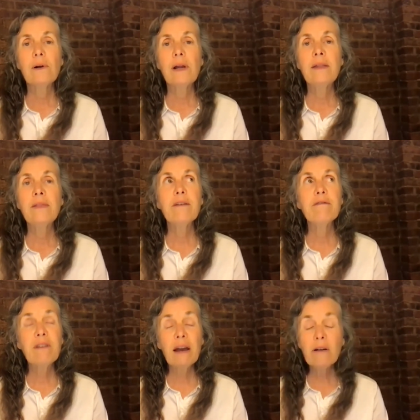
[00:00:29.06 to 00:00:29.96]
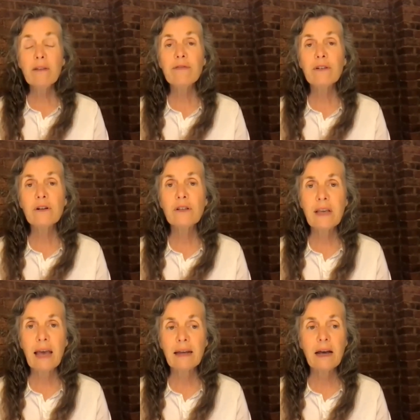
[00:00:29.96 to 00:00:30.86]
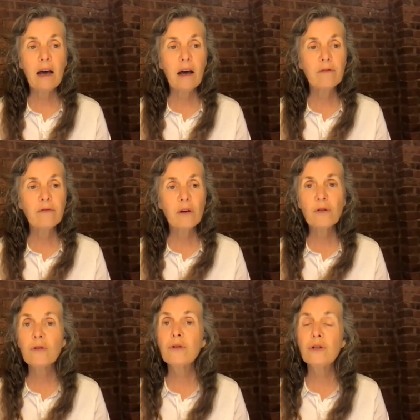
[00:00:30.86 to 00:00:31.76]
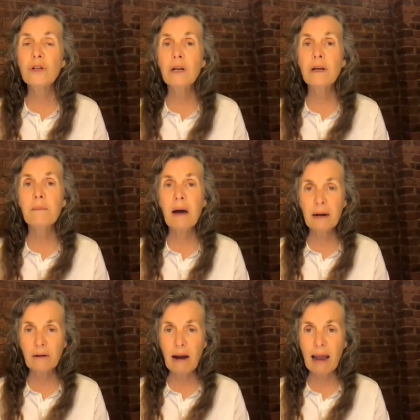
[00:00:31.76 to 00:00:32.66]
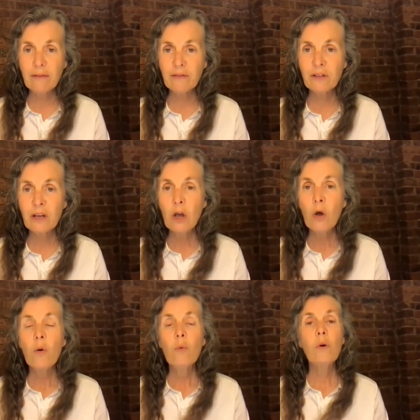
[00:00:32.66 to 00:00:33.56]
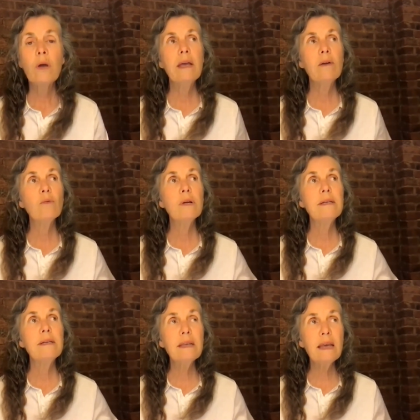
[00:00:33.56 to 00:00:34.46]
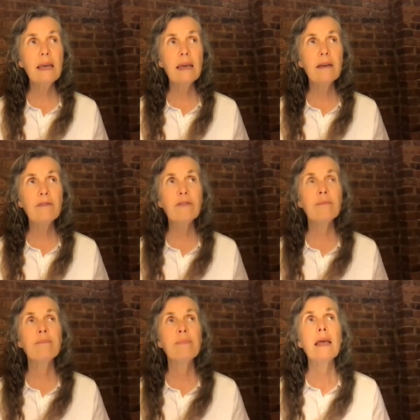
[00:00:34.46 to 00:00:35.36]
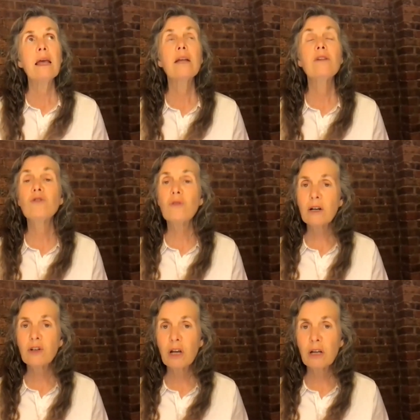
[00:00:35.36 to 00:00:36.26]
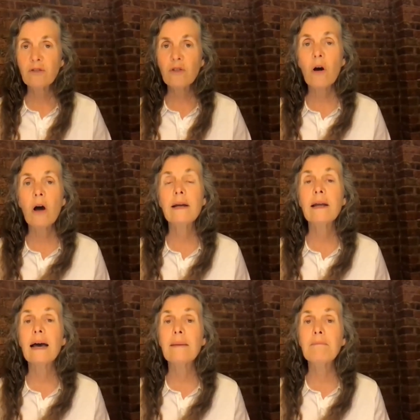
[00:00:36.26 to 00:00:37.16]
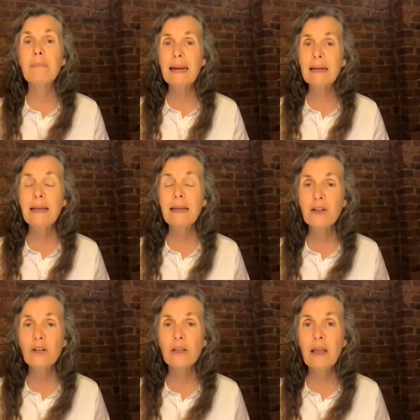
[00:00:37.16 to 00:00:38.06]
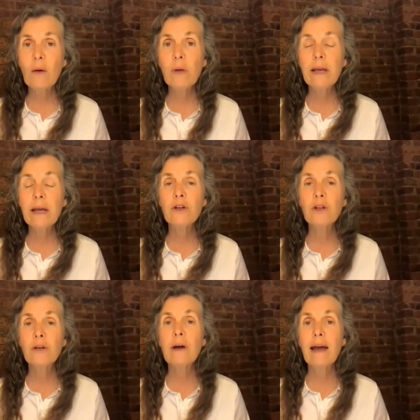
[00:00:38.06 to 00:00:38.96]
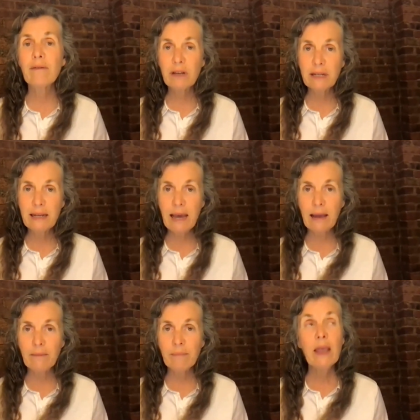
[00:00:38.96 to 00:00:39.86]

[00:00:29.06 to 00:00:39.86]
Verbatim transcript: In the very first set of Rosicrucian monographs, we receive instructions on a meditation that we can do every day.